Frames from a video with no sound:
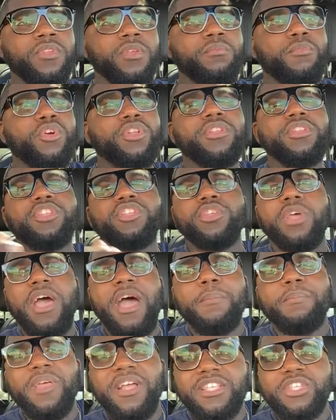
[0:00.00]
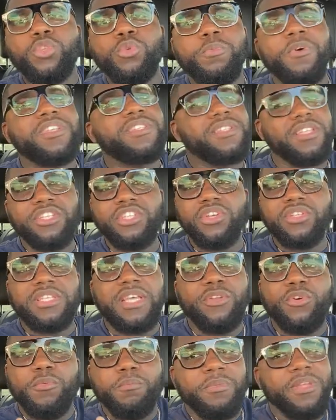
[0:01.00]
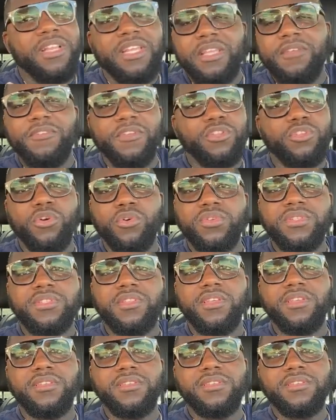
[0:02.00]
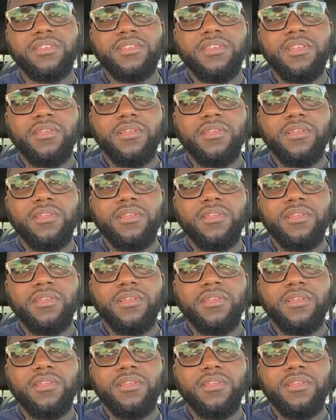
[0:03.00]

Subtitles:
But I'm not superstitious. I don't believe in those things.